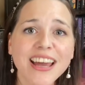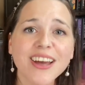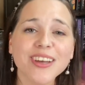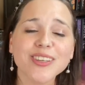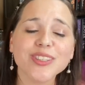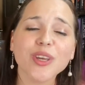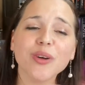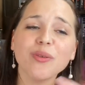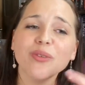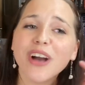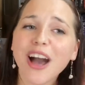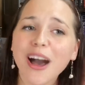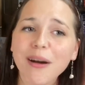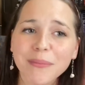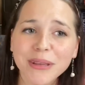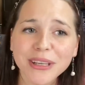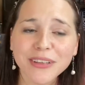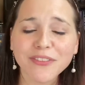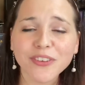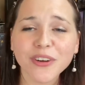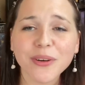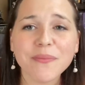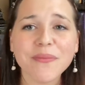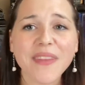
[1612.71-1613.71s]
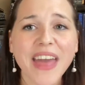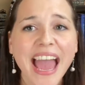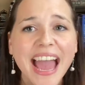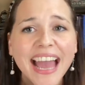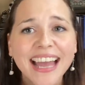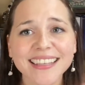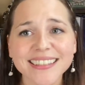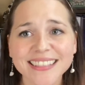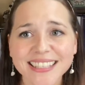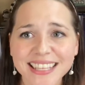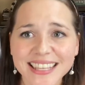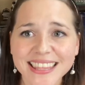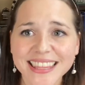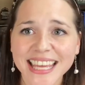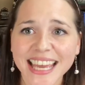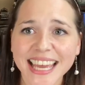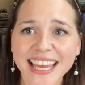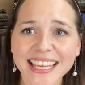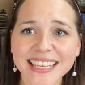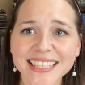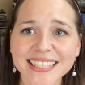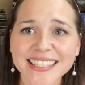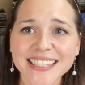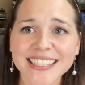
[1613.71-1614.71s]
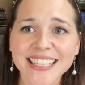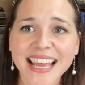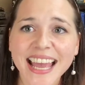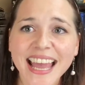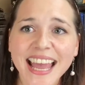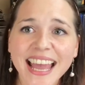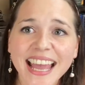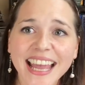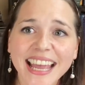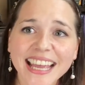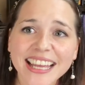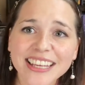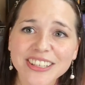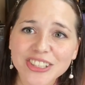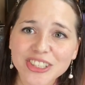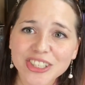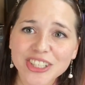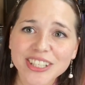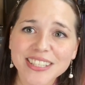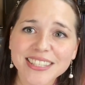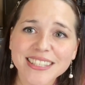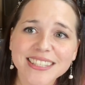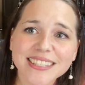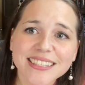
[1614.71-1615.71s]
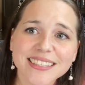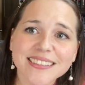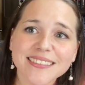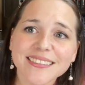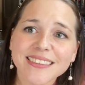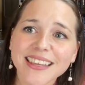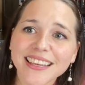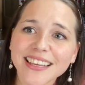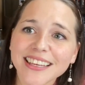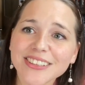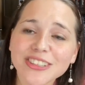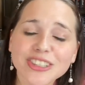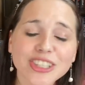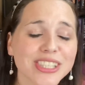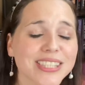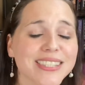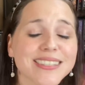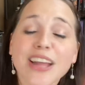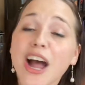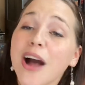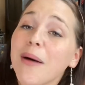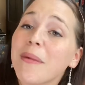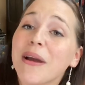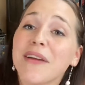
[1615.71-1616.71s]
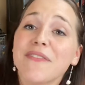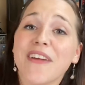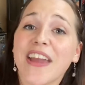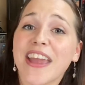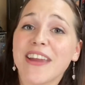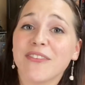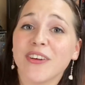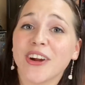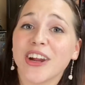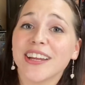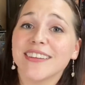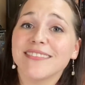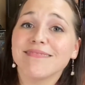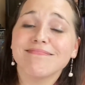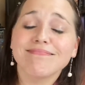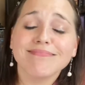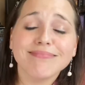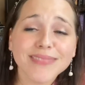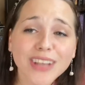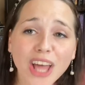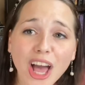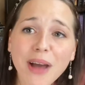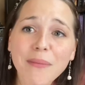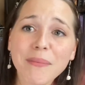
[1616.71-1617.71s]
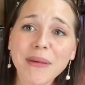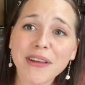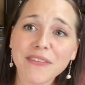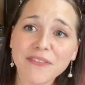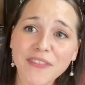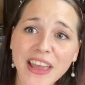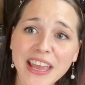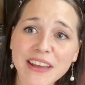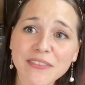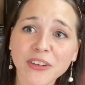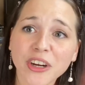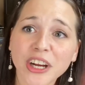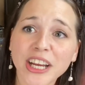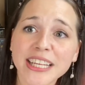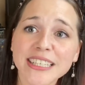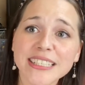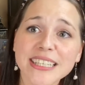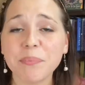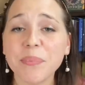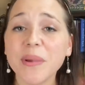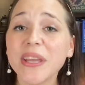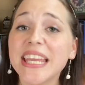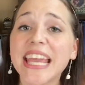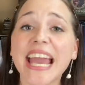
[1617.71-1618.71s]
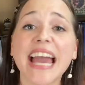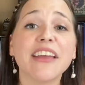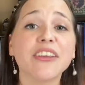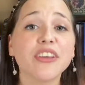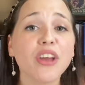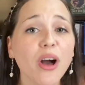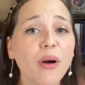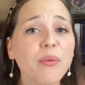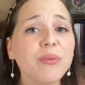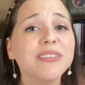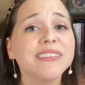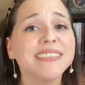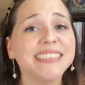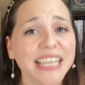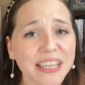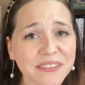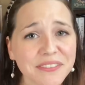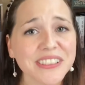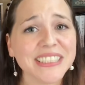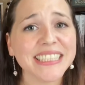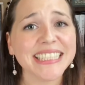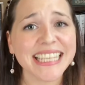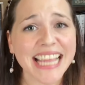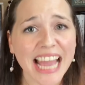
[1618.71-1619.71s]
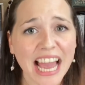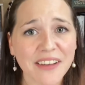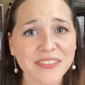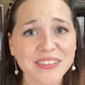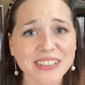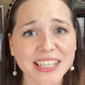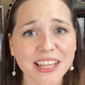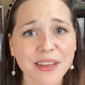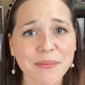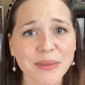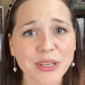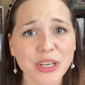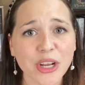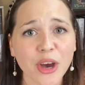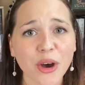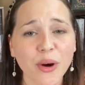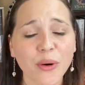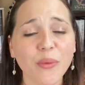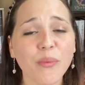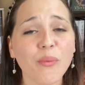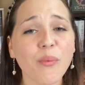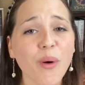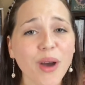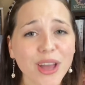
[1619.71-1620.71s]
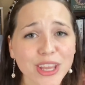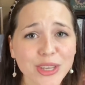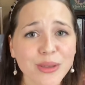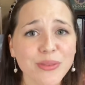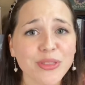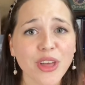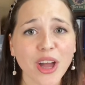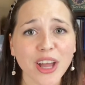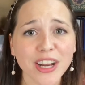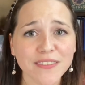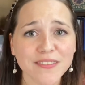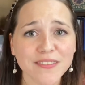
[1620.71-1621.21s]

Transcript: So coming from that to this, it's just not my favorite. Not my favorite. But yeah, y'all will definitely have to let me know what you thought of